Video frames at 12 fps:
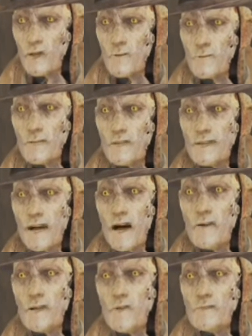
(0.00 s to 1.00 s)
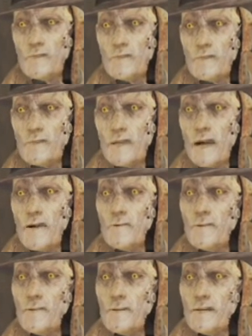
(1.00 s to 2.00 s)
groups in the Commonwealth that take
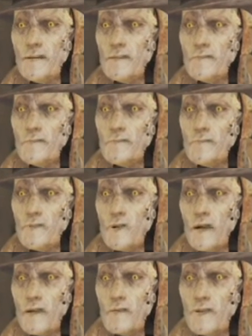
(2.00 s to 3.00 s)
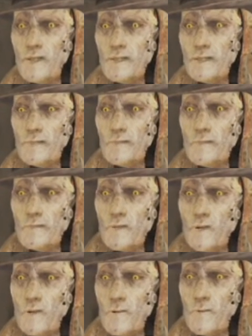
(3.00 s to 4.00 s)
people. Raiders,
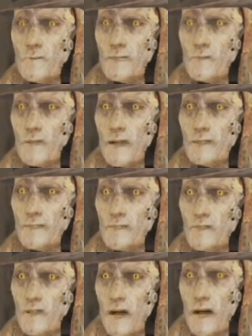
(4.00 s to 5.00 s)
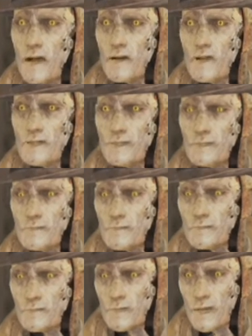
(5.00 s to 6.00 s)
super mutants, the Gunners,
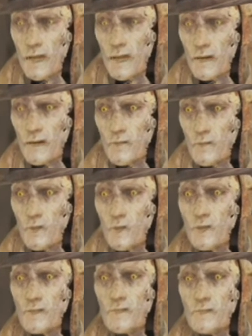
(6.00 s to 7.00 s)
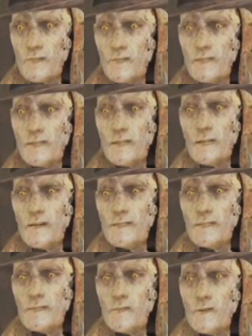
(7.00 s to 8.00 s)
and of course there's the
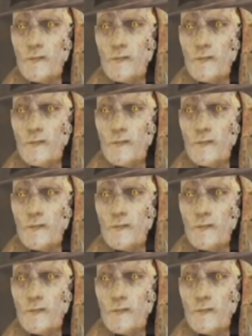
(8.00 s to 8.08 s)
Institute.